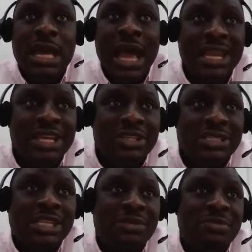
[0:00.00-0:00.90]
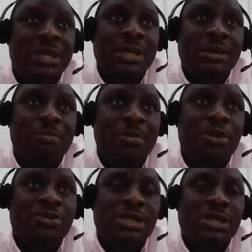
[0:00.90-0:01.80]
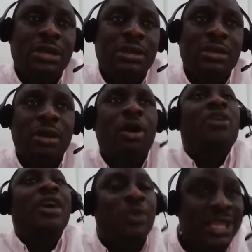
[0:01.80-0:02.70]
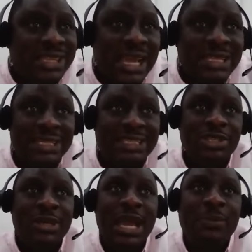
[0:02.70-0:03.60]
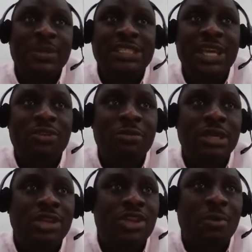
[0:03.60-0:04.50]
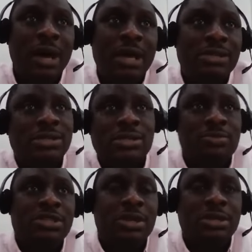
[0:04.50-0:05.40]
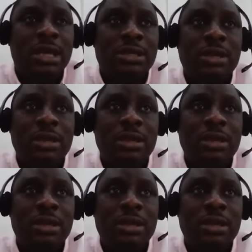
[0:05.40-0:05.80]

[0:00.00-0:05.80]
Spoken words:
And then he sent me a mail to say, or it was a text that I sent to me, can you please share with me the numbers based on that?